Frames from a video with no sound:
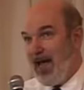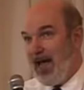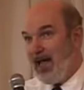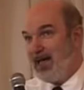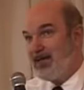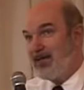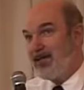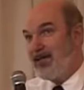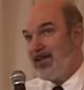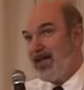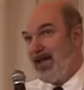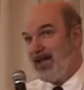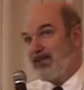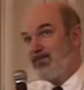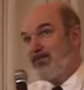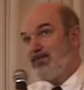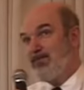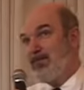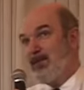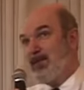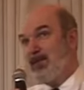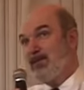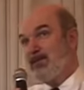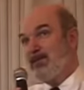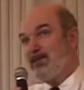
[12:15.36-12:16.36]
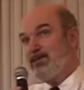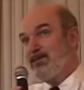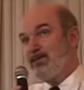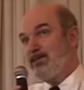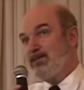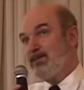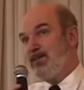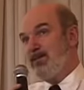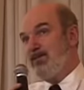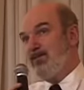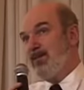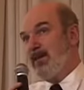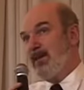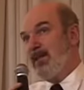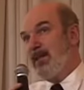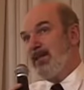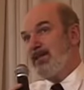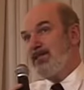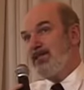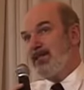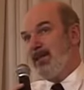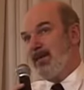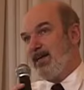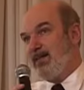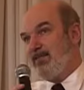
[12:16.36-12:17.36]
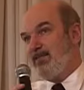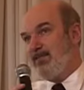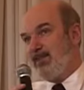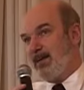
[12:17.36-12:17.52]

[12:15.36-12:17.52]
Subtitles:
And that means, when I take